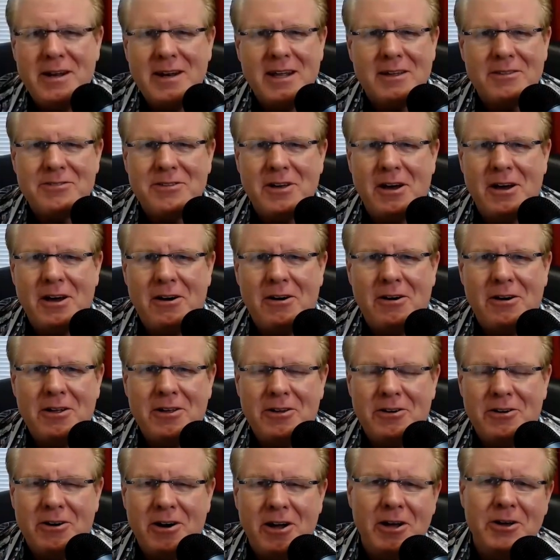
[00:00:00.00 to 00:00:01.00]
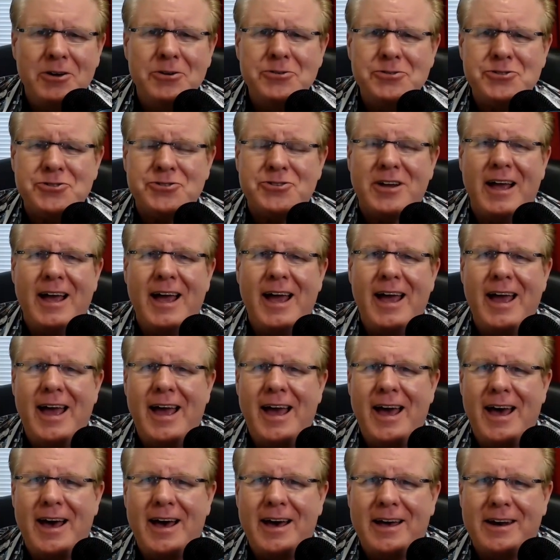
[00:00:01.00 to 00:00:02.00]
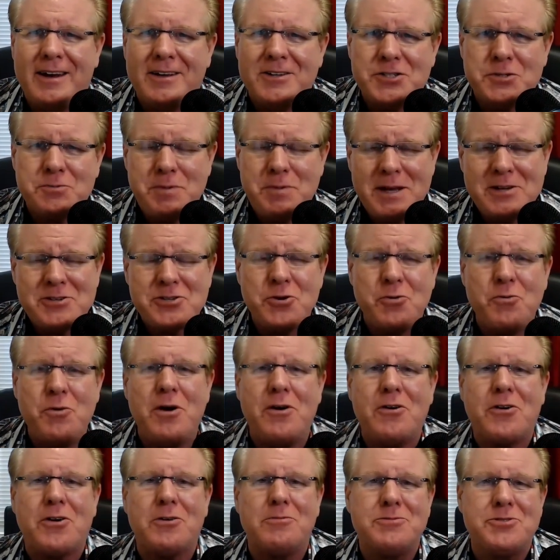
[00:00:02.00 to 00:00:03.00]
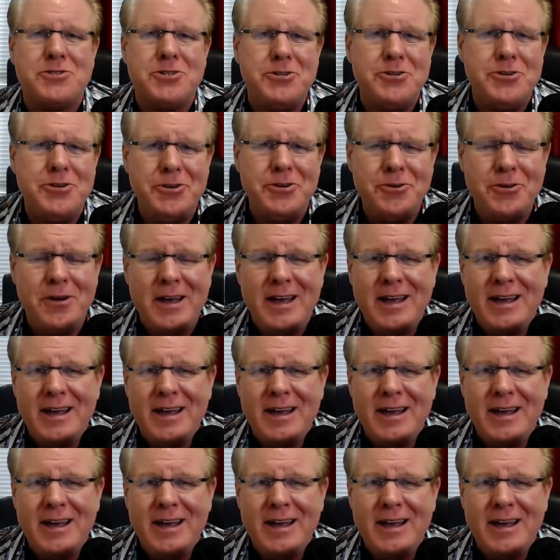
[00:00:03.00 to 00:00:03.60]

Authority, your host, and a special welcome to you.